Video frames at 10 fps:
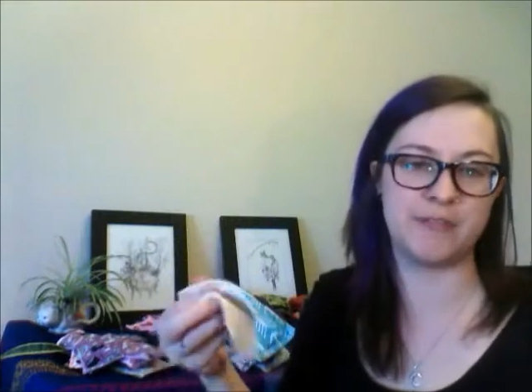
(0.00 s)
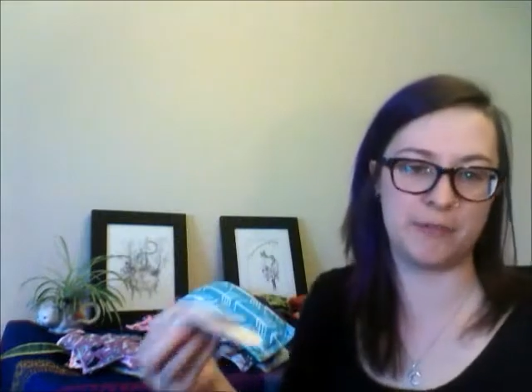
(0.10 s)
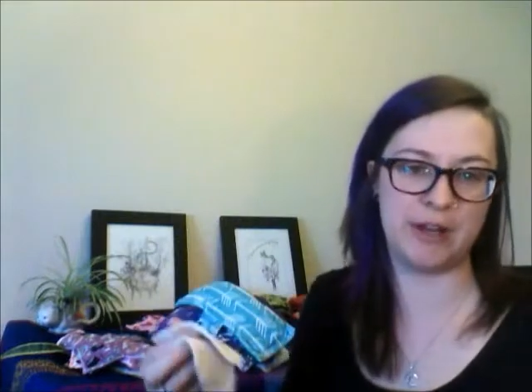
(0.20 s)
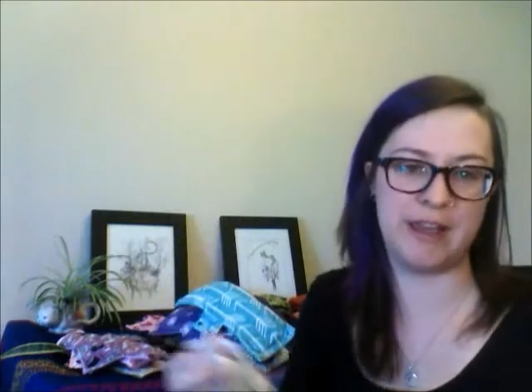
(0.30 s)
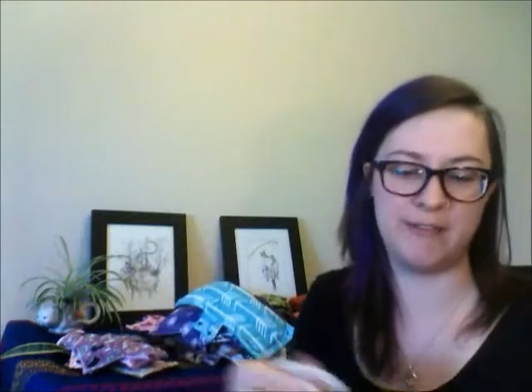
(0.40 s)
the
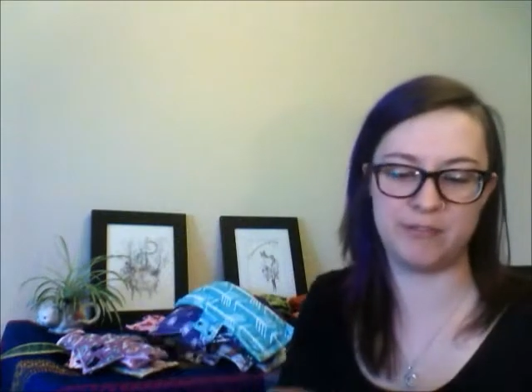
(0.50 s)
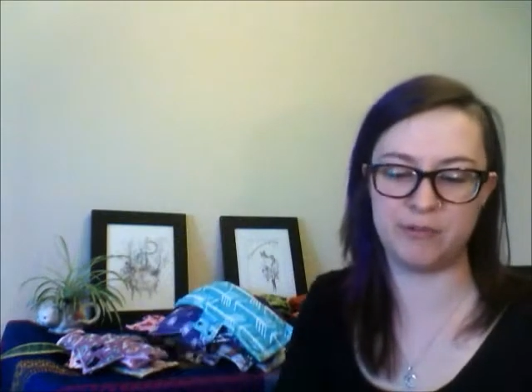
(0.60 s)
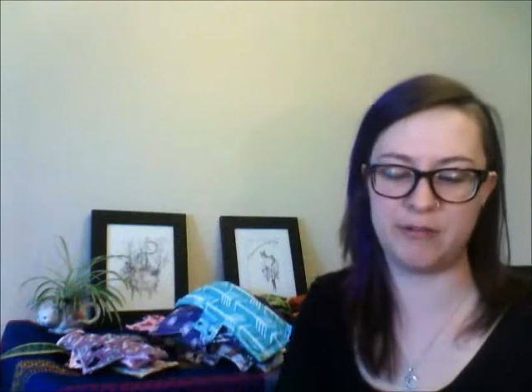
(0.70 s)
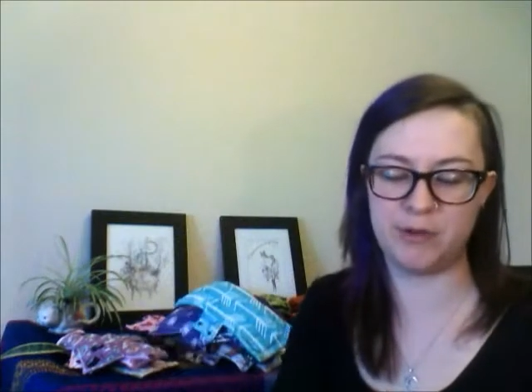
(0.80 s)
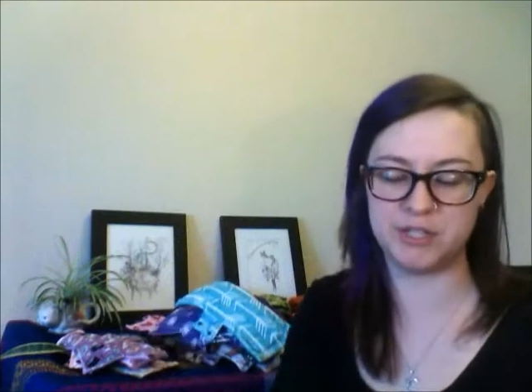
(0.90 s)
free gift
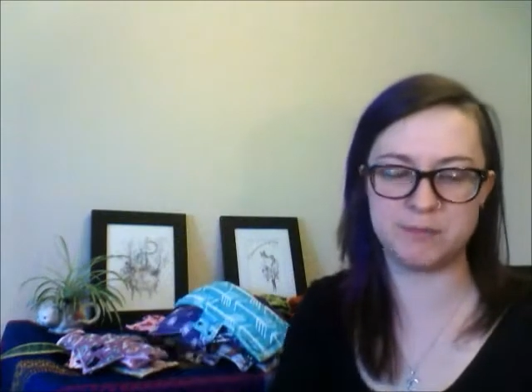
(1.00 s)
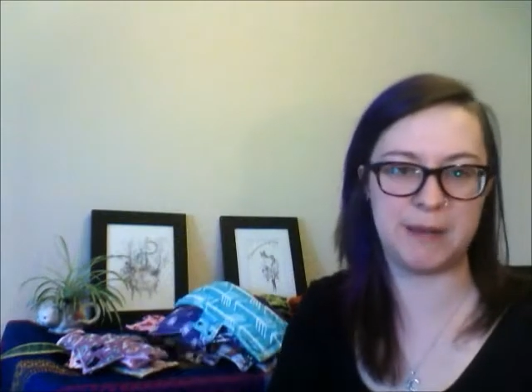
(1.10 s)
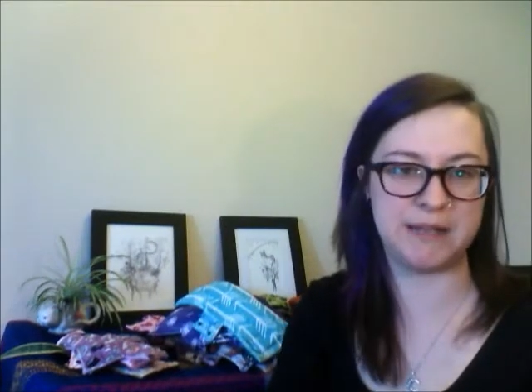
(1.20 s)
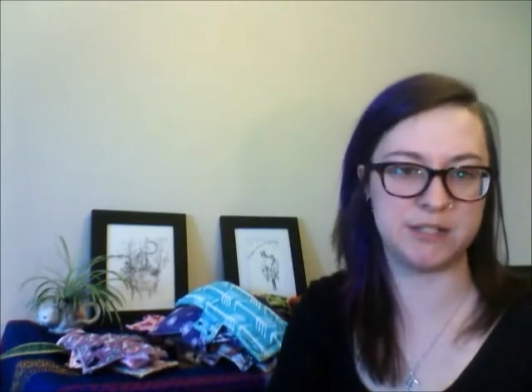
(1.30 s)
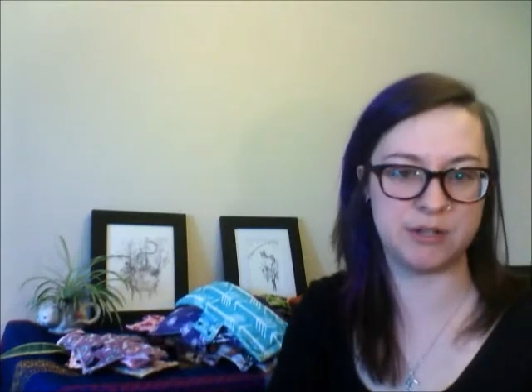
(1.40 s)
when you
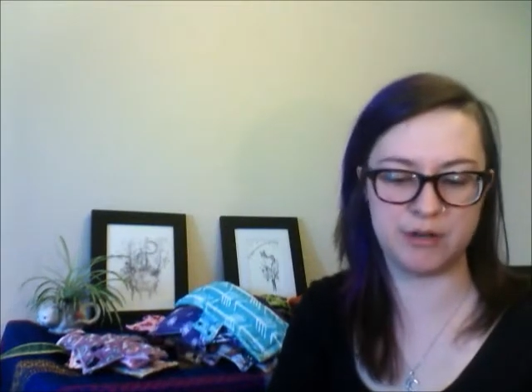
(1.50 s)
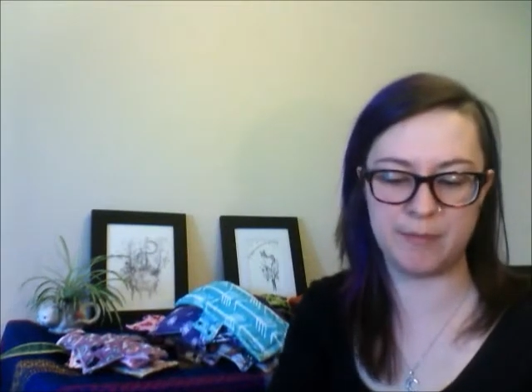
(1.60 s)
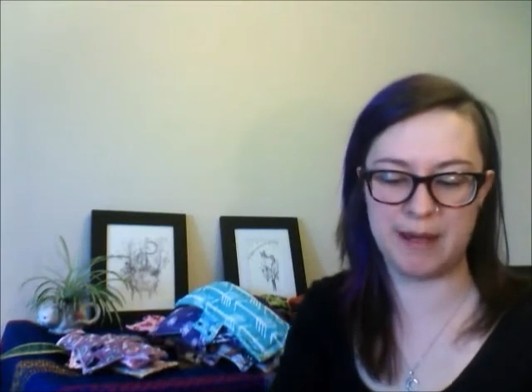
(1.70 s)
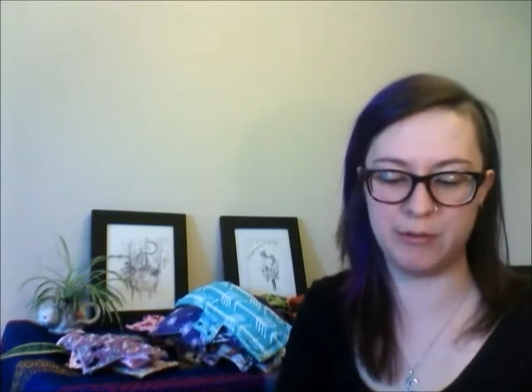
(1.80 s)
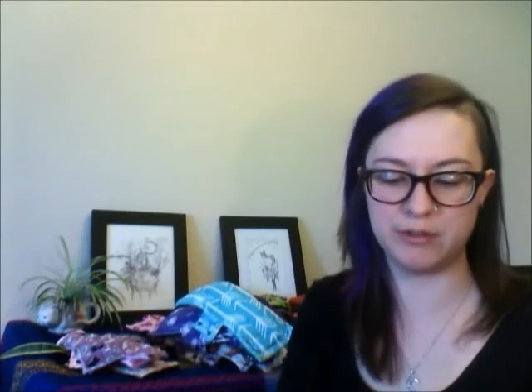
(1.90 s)
spent a certain
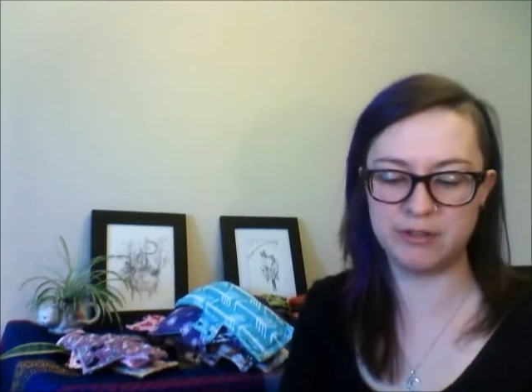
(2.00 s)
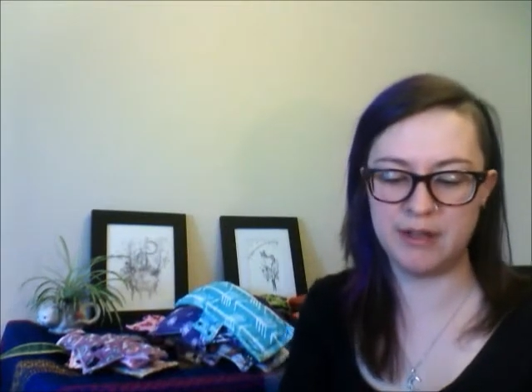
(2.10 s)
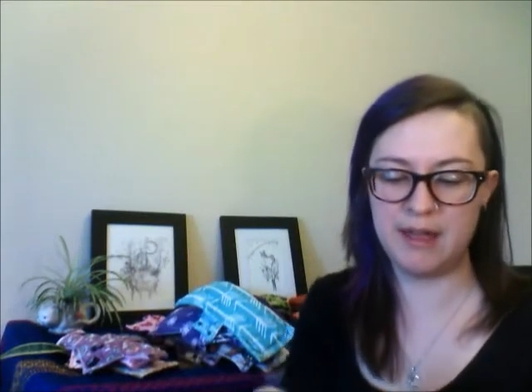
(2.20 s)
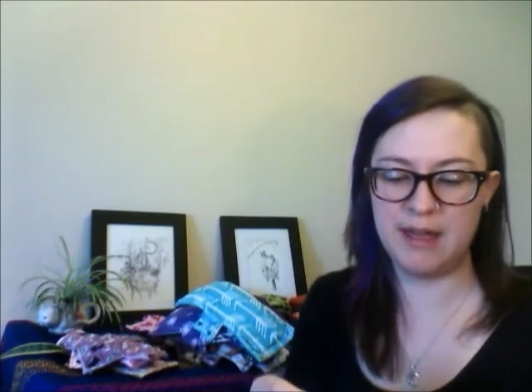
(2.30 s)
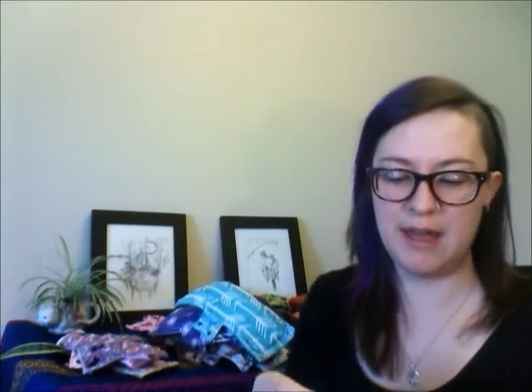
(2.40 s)
amount,
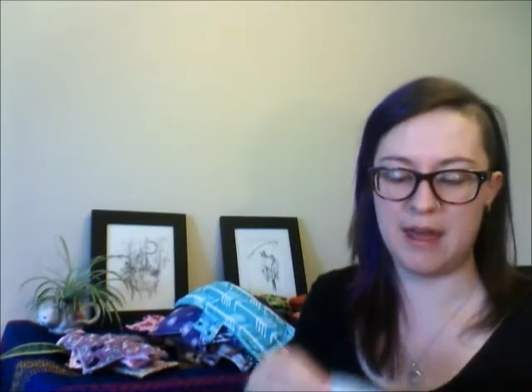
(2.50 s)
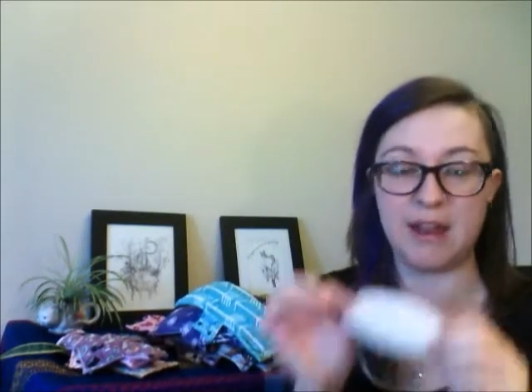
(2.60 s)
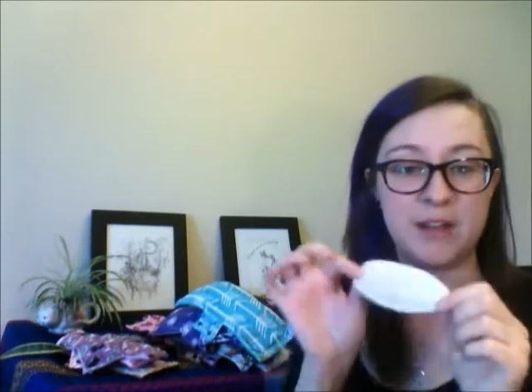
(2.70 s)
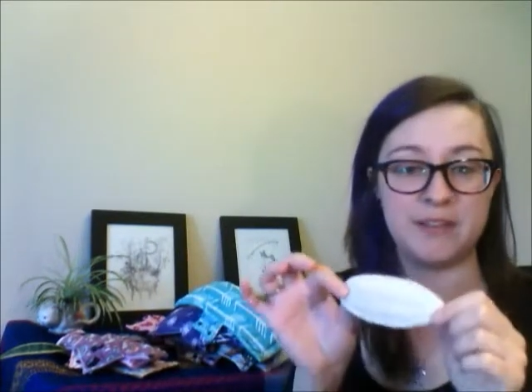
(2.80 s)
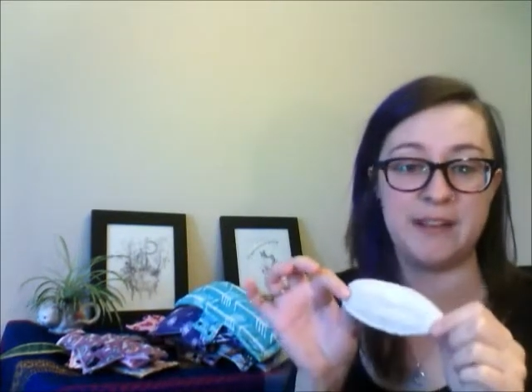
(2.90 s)
and
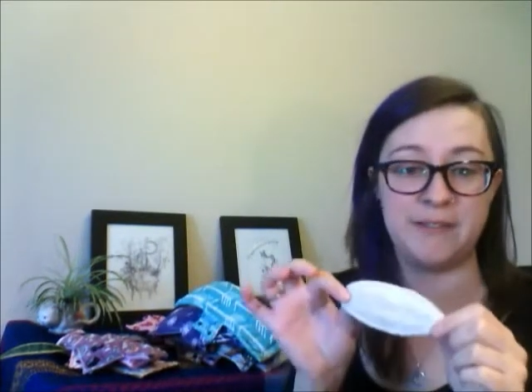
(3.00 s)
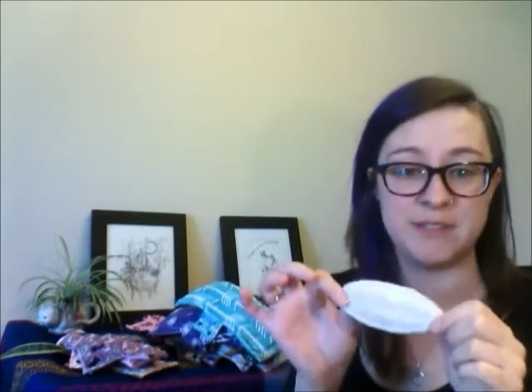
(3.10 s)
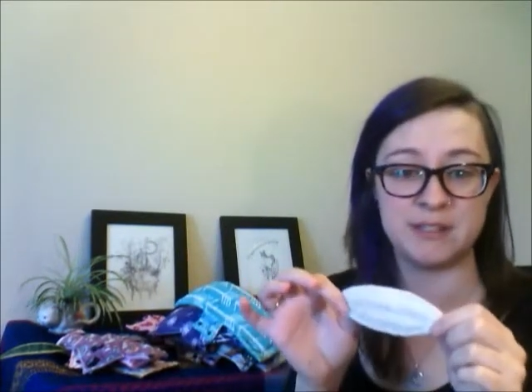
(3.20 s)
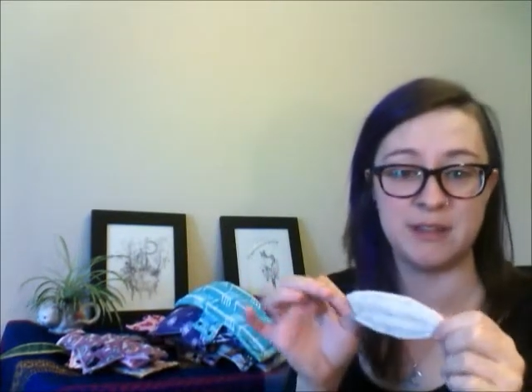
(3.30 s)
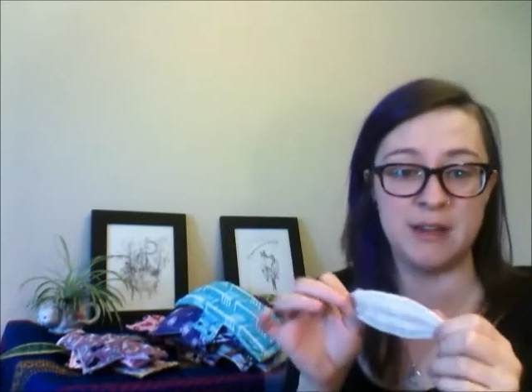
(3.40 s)
I got the
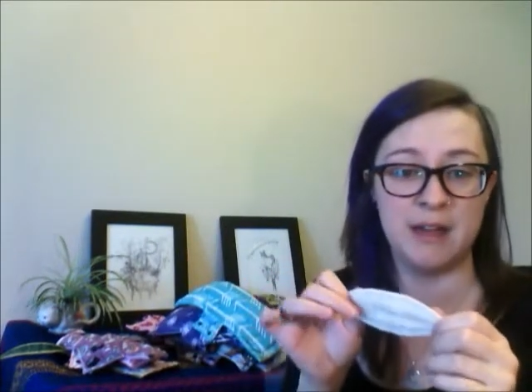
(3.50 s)
leaves.